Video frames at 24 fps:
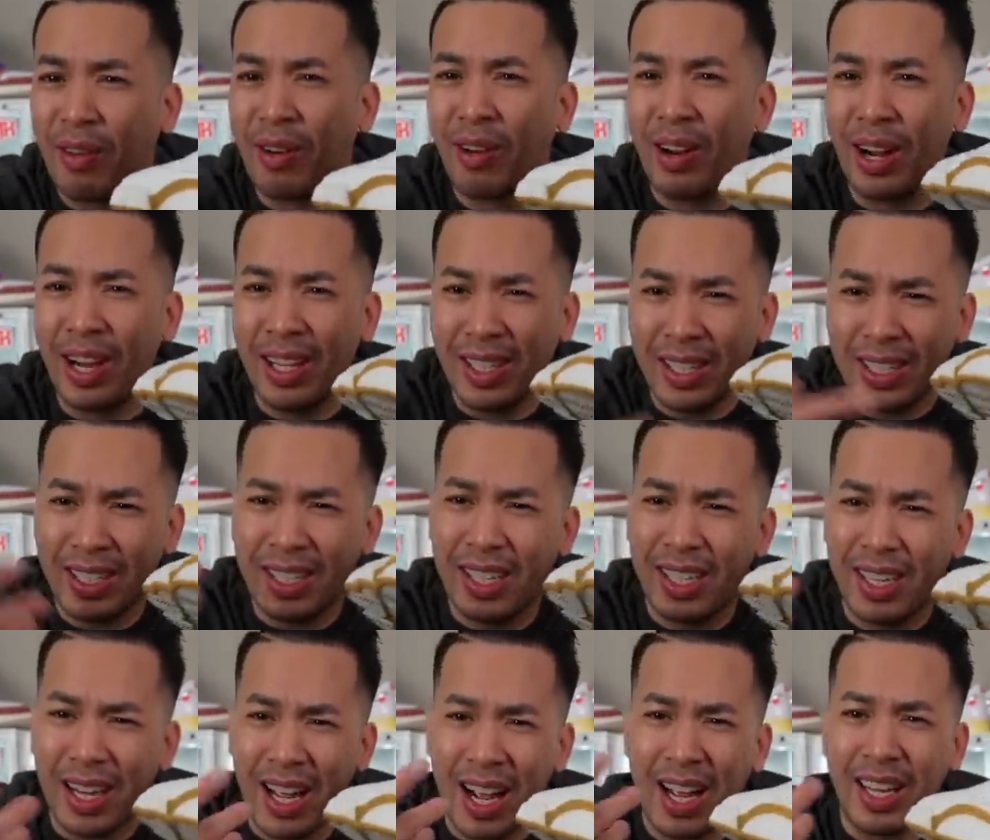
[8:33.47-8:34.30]
all right? This is
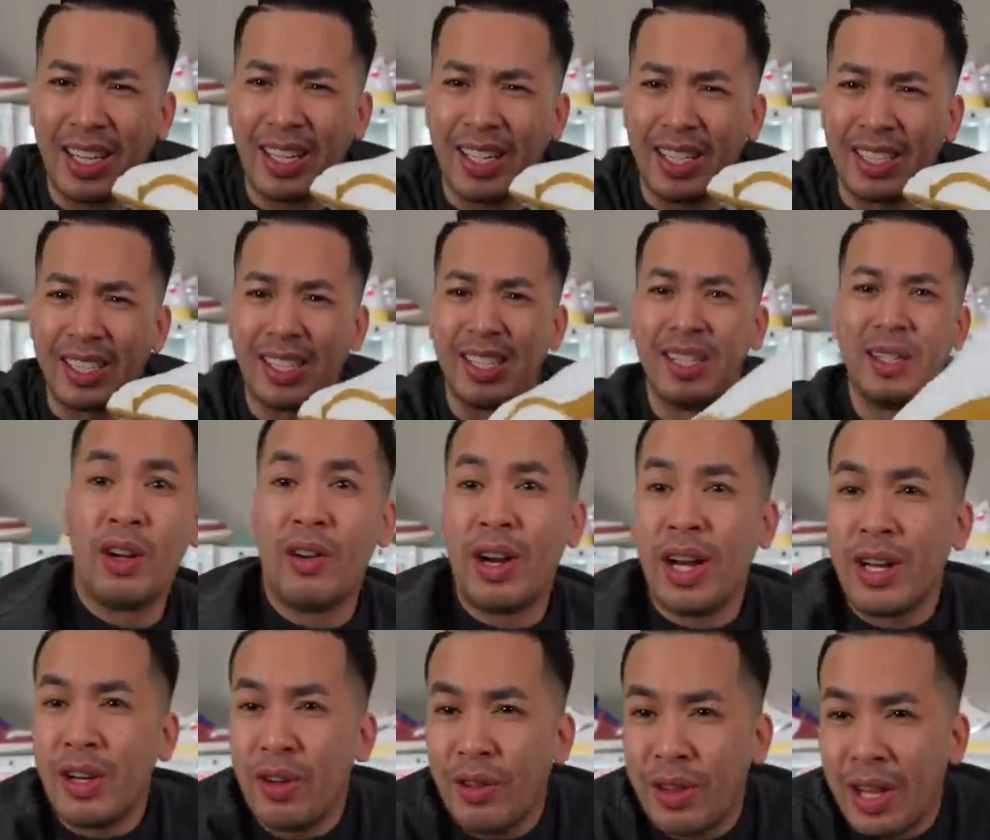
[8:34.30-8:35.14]
the 90s. Now,
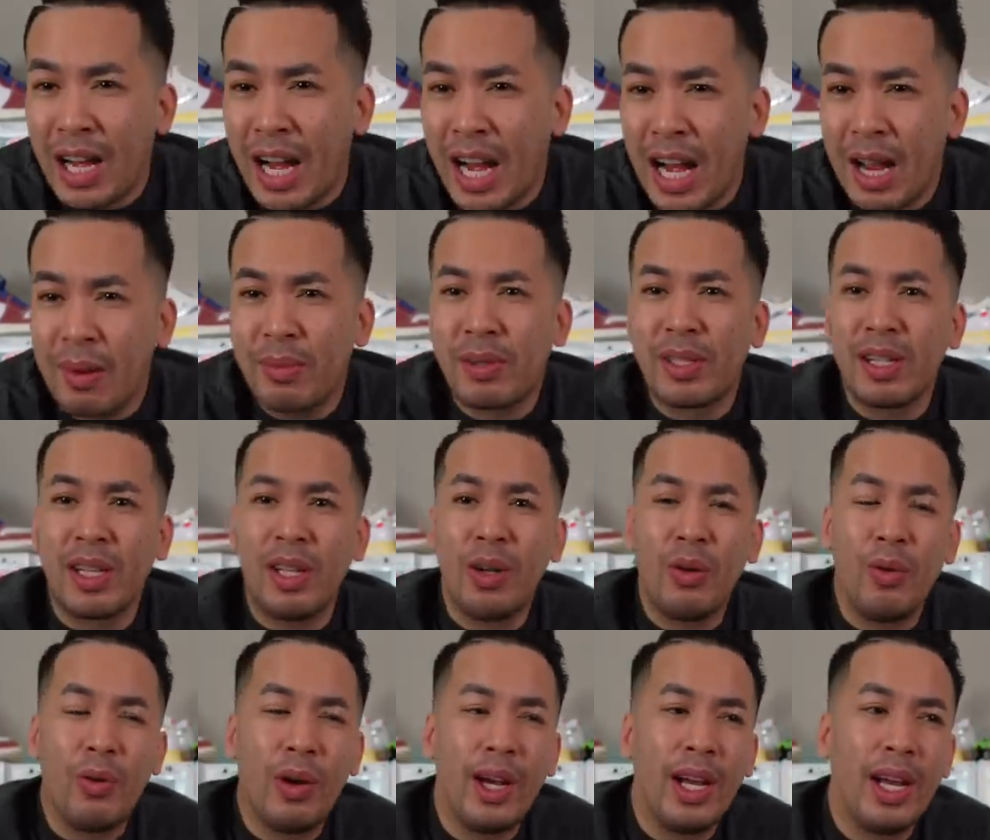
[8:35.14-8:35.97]
I know the hype
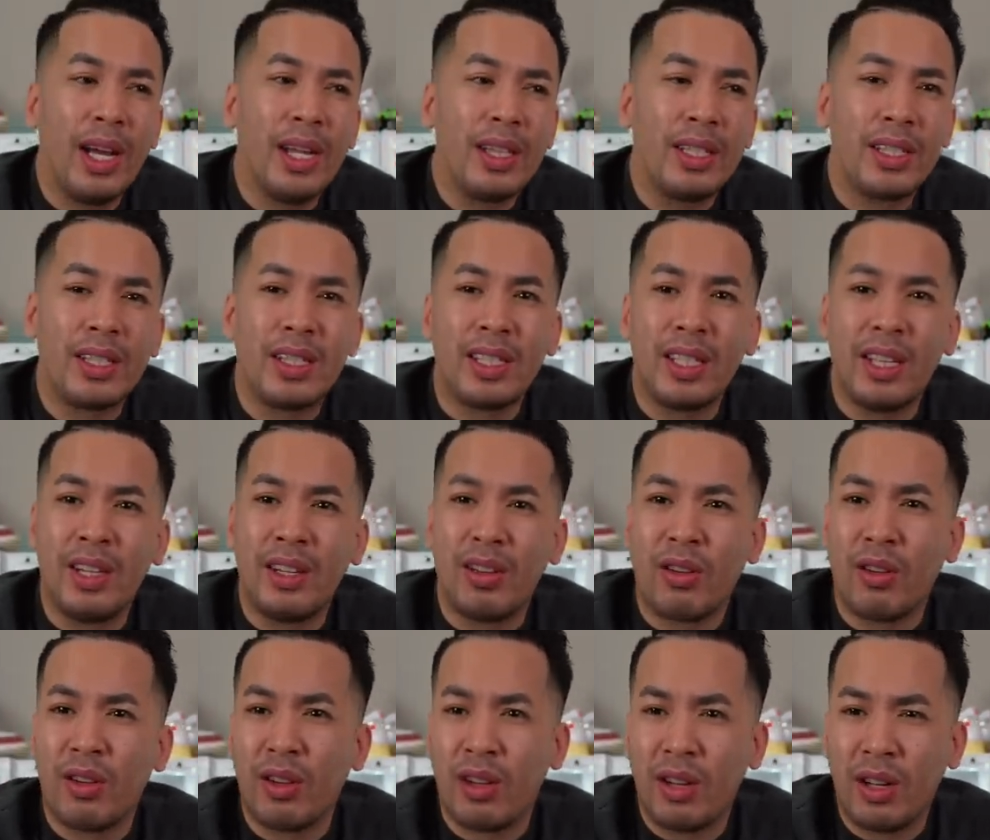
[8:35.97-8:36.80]
silhouettes and
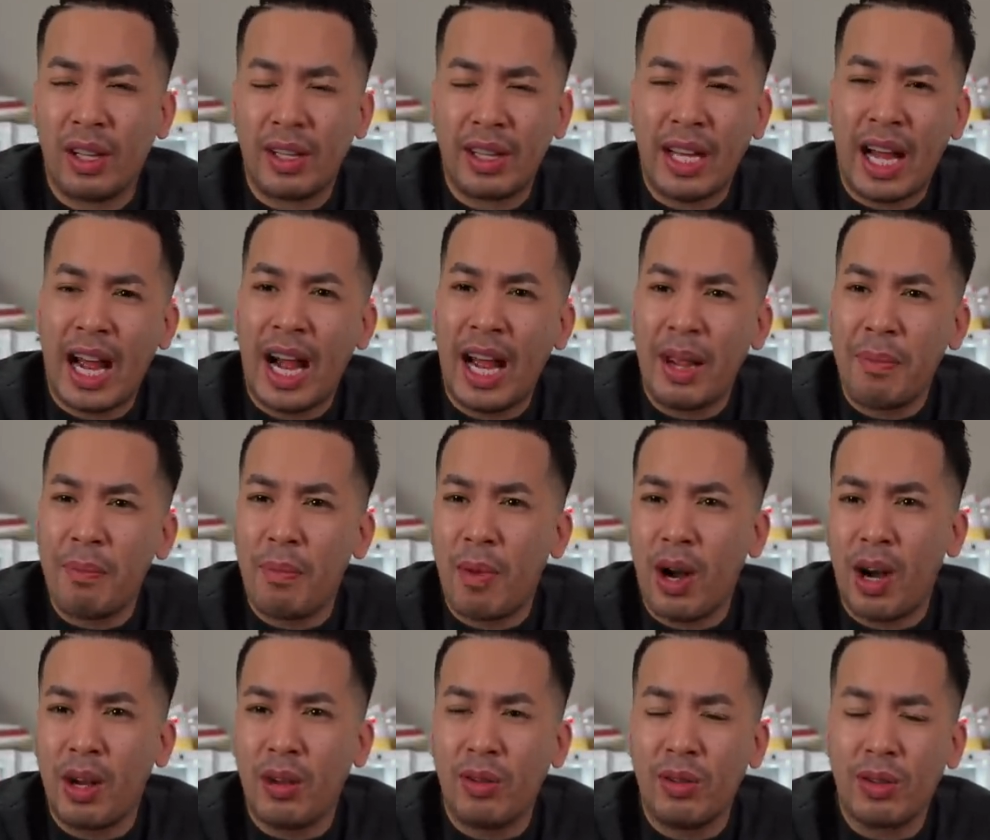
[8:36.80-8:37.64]
you uh, know, the, the hype
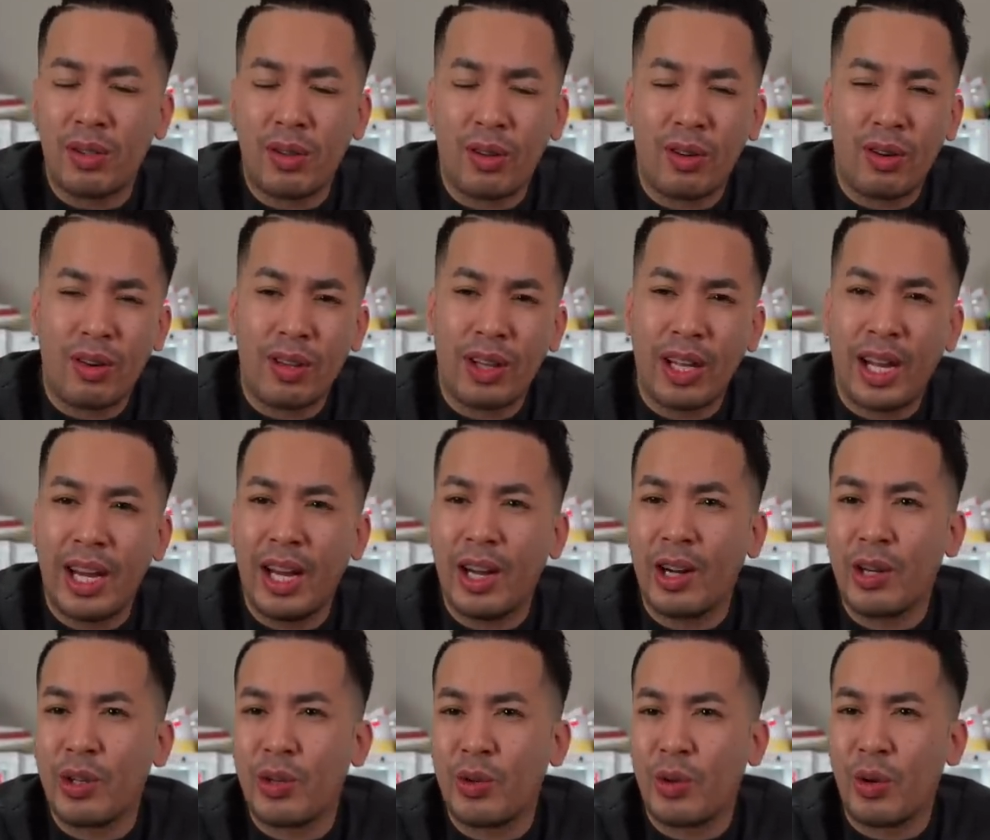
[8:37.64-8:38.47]
models are the
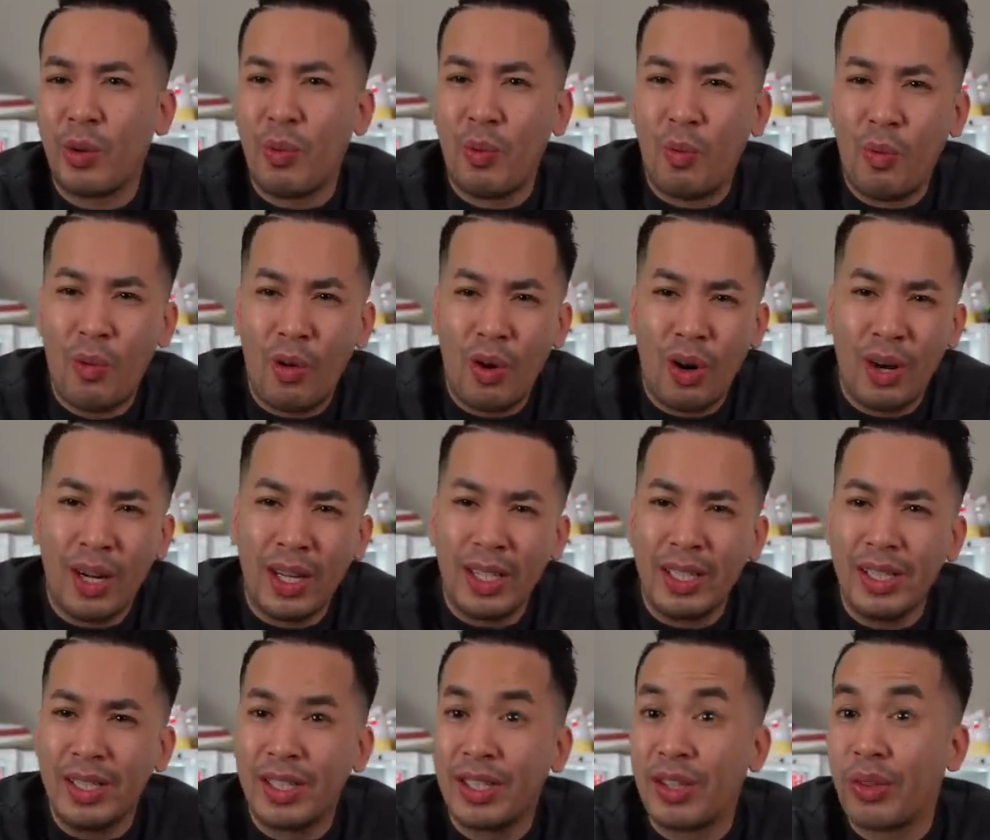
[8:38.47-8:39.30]
Air Jordan
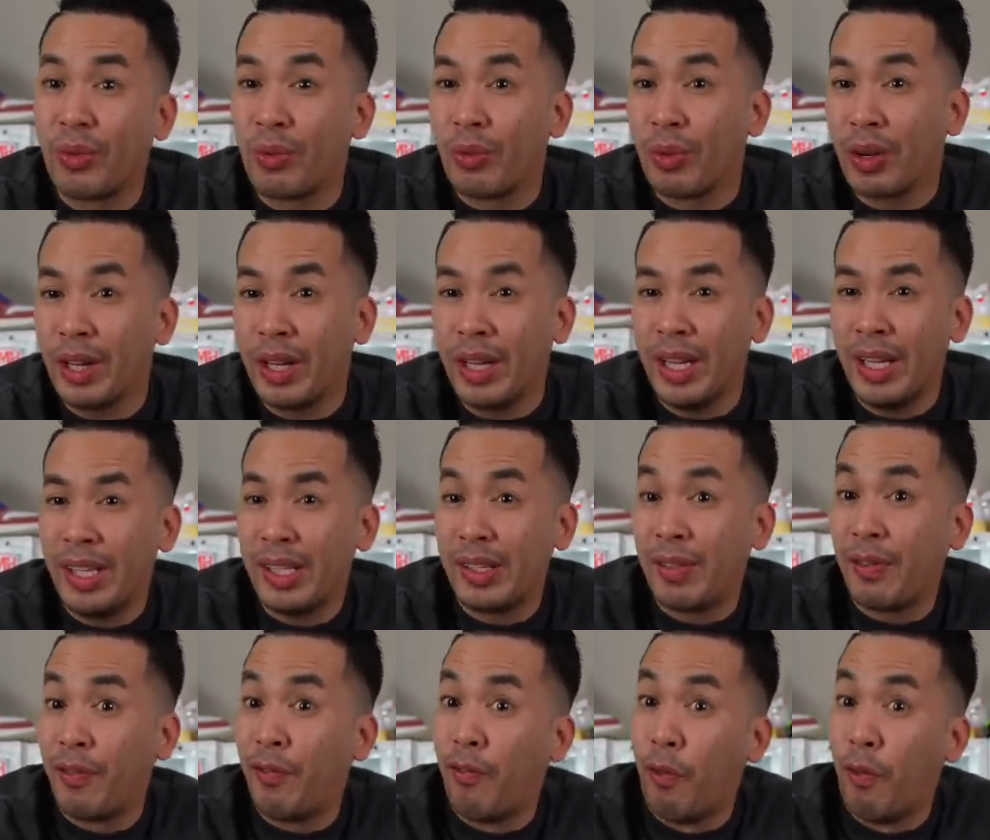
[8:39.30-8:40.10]
1s, 3s,